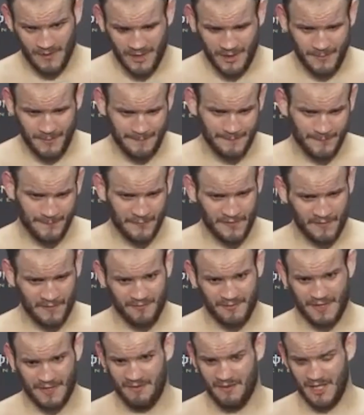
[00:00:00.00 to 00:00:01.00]
and
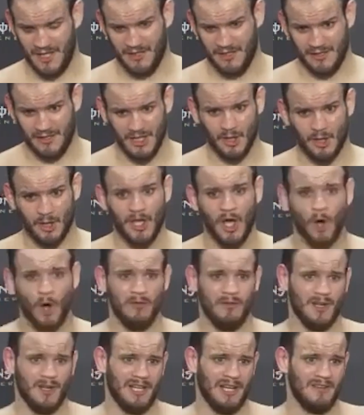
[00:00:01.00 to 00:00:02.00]
then you know,
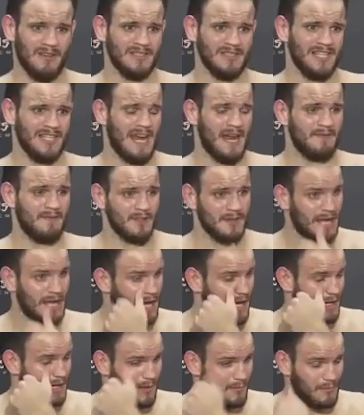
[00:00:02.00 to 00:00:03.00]
COVID and everything after
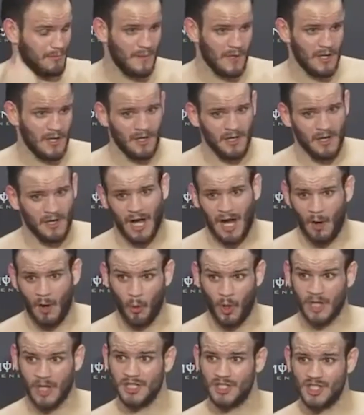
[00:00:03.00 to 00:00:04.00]
that. And i I
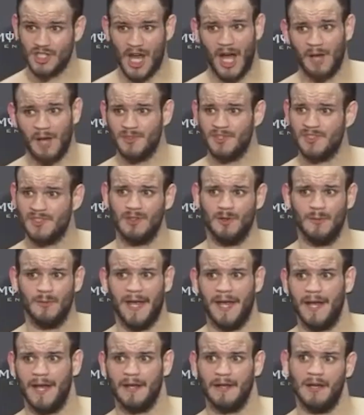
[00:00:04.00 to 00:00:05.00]
work a job still,
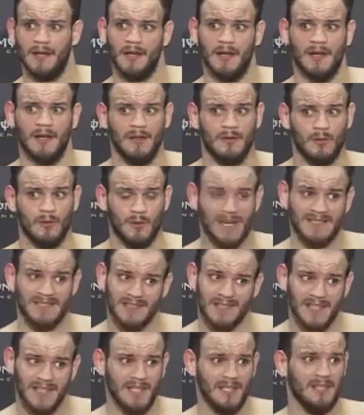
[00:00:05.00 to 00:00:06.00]
man. Uh, raise a
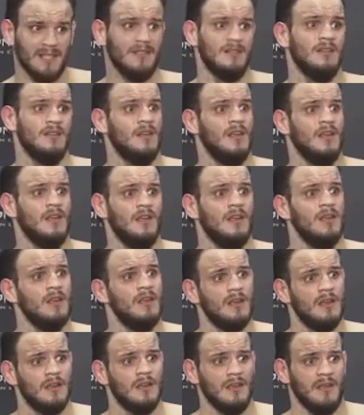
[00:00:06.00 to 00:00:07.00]
kid.
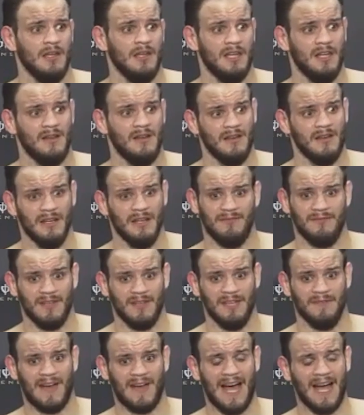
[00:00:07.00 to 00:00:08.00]
And if
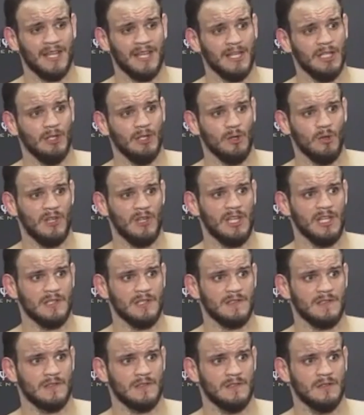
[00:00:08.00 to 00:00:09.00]
if I can do
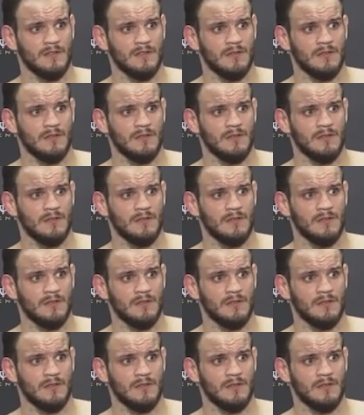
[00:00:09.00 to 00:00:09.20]
this,